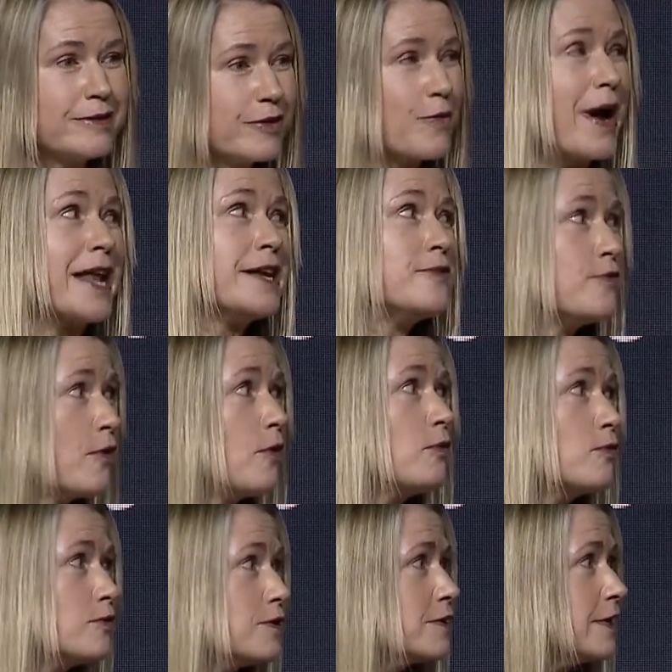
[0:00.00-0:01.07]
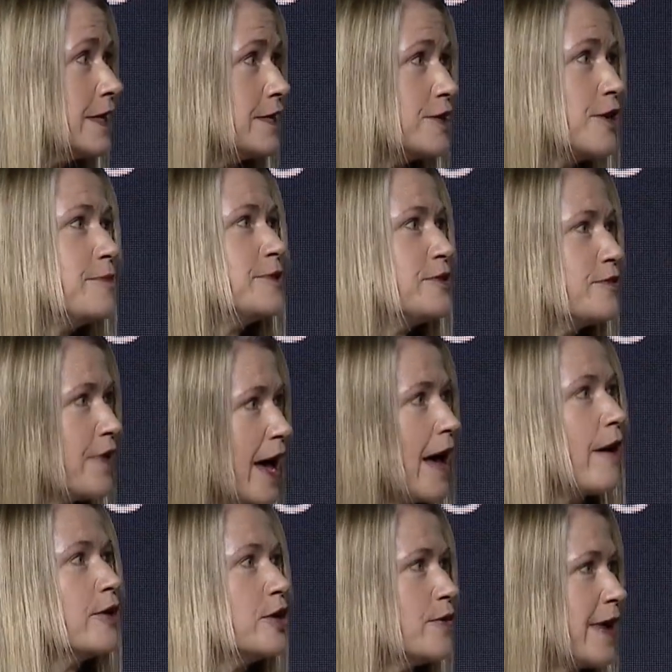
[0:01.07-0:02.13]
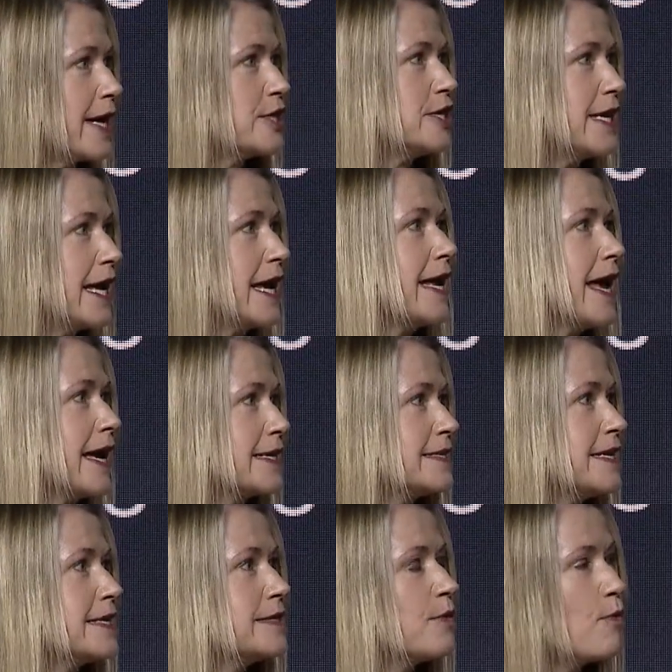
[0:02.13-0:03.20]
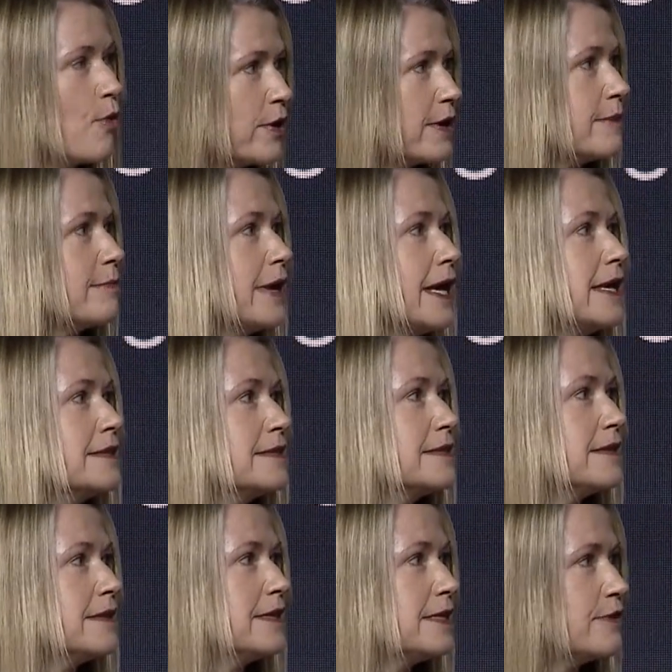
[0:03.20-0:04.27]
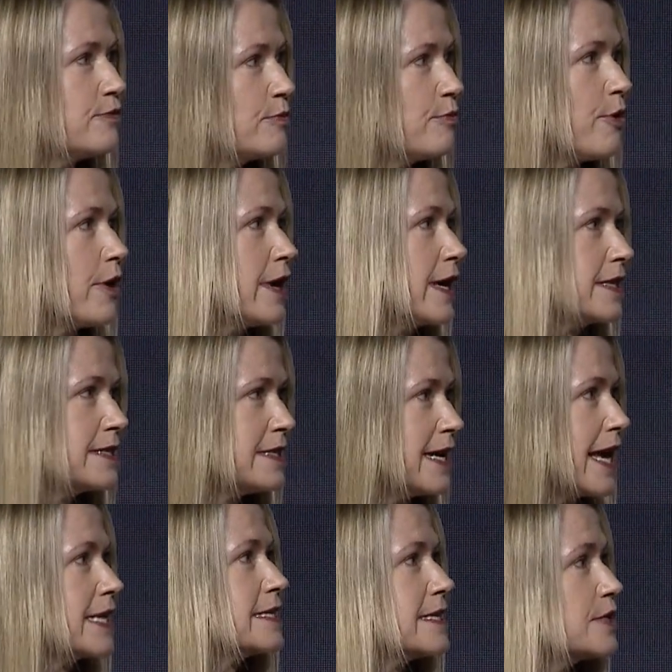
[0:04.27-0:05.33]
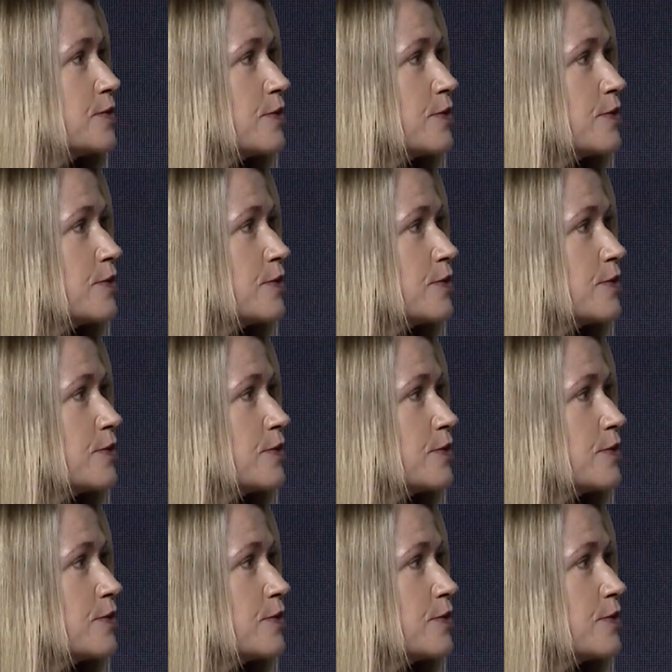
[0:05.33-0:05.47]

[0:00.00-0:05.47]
quite involved in terms of how you actually get access and what it means and the different products and access